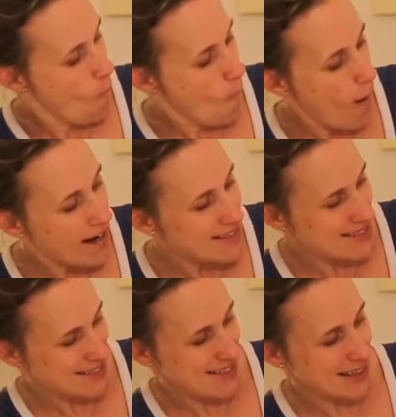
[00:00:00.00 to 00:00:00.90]
Why
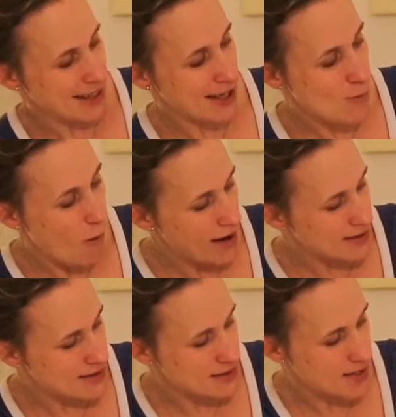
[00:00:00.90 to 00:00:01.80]
does it tick, and why
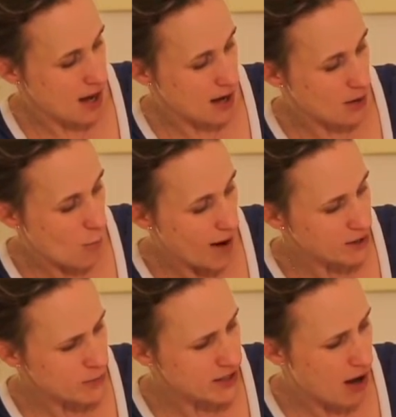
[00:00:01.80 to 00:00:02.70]
does it talk? Why
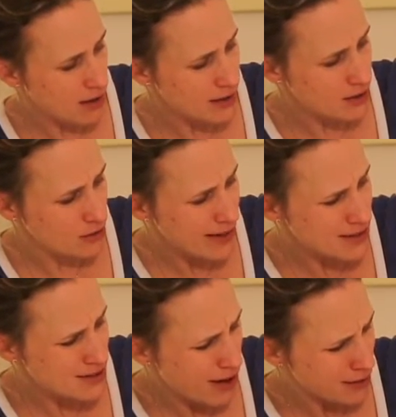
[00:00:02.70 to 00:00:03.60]
don't we call it a
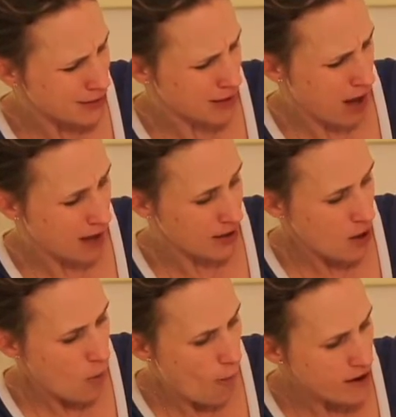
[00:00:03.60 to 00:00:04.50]
granddaughter clock?
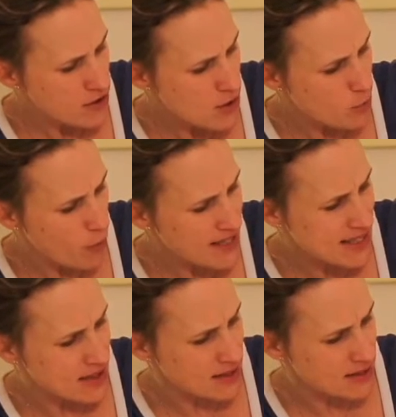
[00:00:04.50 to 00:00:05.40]
Why are there
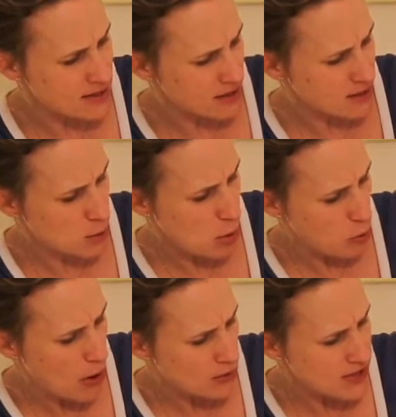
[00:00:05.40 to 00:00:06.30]
pointy things stuck to a
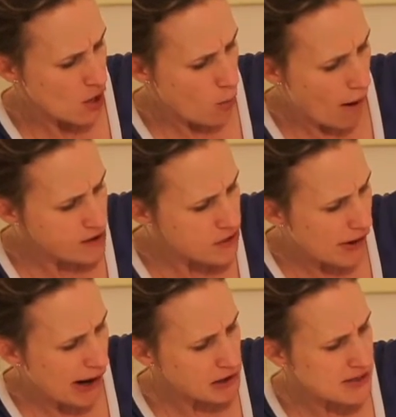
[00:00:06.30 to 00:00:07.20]
rose? Why are
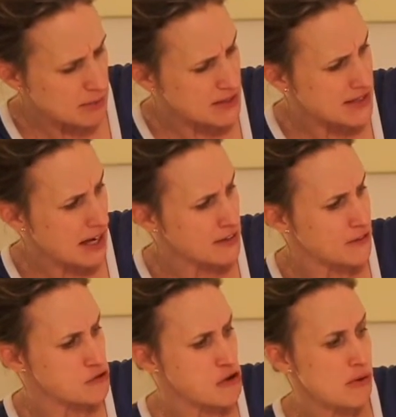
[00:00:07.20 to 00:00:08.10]
there hairs up inside of
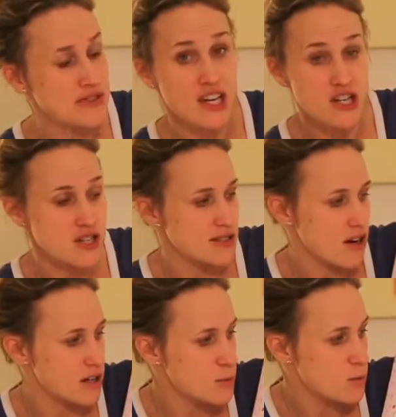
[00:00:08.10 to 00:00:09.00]
your nose? She
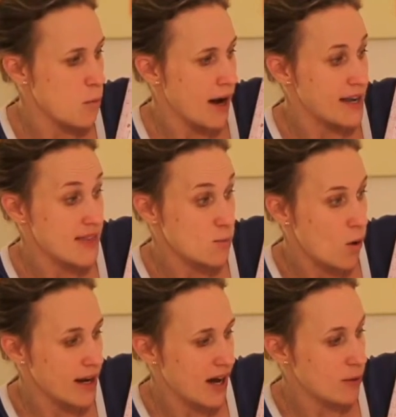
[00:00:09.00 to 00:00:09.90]
started with why, and then
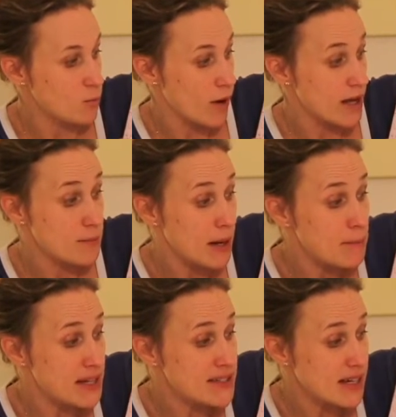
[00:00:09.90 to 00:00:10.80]
what, how, and when. By
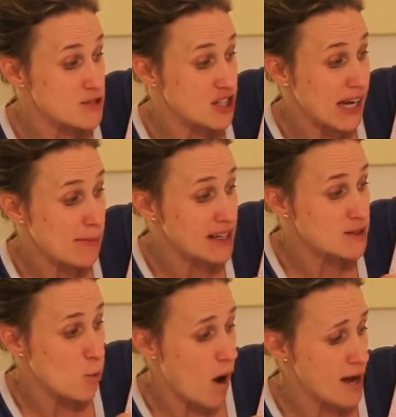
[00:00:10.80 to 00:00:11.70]
bedtime, she came back
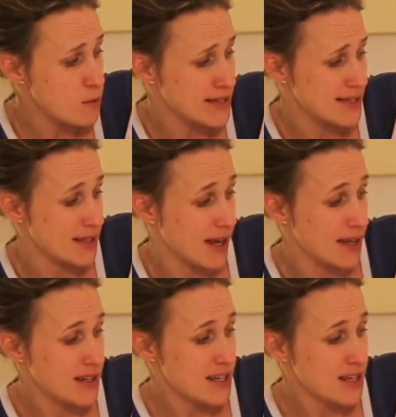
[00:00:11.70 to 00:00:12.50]
to why once again.